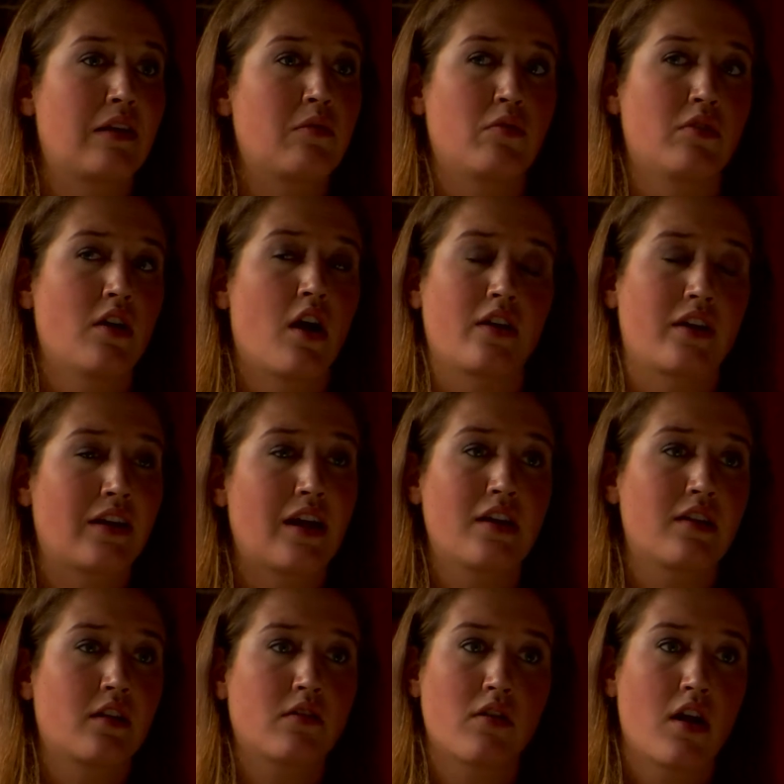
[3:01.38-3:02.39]
they would not get
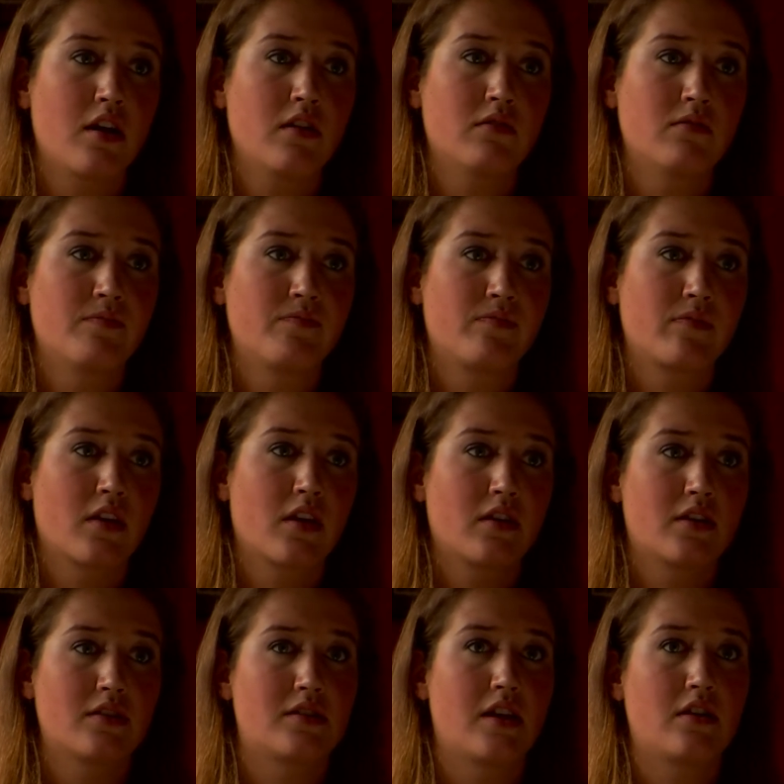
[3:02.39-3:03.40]
anything right. Because they